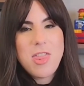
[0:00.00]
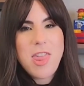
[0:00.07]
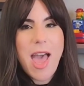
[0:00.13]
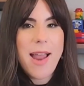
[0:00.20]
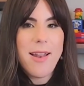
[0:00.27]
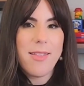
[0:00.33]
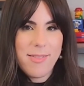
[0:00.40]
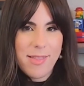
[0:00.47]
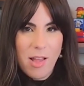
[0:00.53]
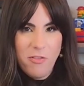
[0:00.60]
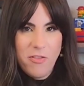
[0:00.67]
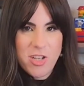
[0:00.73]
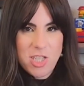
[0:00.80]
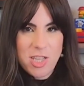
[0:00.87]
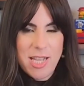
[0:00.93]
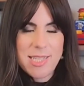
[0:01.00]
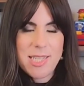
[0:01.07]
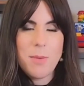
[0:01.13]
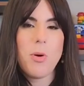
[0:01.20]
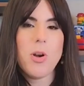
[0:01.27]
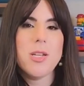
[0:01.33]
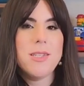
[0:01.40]
that selfish,
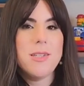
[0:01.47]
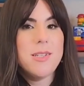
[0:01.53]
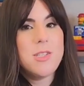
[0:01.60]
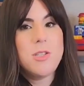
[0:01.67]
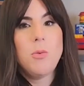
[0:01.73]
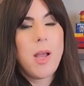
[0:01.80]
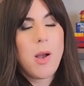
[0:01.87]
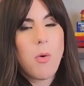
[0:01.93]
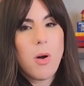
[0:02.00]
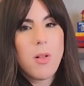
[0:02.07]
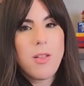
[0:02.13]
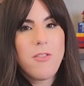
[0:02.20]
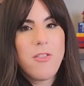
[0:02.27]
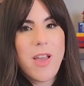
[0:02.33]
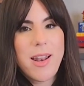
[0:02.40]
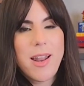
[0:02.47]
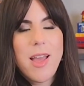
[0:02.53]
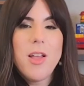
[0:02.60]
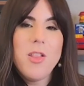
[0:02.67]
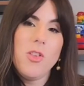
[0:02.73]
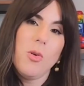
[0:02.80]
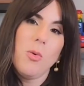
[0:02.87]
lazy person is doing all of it,
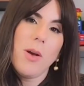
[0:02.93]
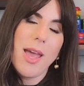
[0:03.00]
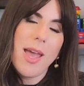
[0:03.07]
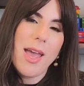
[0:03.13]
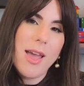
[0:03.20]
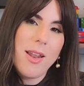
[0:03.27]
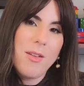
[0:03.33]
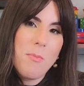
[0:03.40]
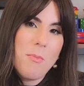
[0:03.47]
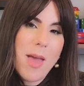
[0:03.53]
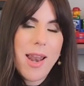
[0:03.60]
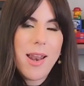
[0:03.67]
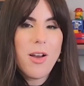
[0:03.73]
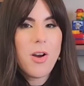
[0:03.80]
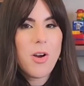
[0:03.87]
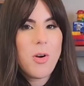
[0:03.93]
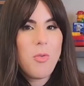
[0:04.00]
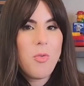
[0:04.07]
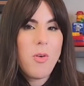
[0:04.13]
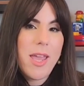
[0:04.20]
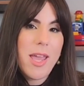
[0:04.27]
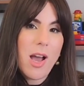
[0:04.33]
to admit,
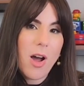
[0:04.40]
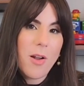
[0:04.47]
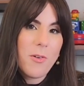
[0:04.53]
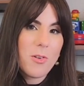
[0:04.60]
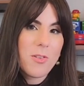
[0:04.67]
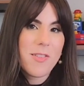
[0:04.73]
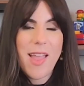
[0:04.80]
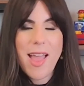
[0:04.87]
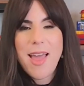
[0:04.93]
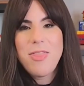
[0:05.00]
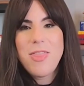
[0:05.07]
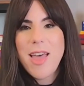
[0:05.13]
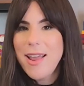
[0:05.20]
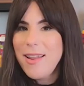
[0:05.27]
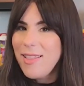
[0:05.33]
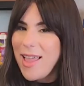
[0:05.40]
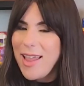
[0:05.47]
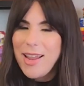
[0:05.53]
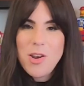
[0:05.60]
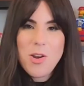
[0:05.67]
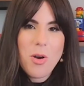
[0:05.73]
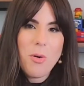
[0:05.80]
agree, understand that,
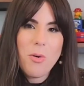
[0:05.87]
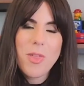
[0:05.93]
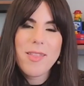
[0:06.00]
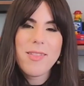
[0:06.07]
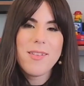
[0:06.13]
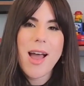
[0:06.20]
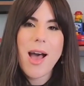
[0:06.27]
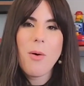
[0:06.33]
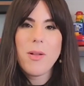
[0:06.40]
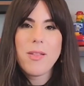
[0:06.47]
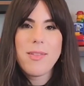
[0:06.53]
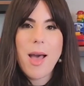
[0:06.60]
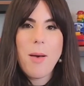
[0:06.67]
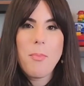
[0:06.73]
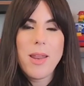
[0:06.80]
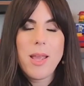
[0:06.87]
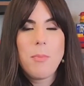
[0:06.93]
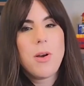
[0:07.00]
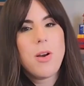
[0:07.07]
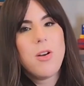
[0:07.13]
like, no, that's not what's happening.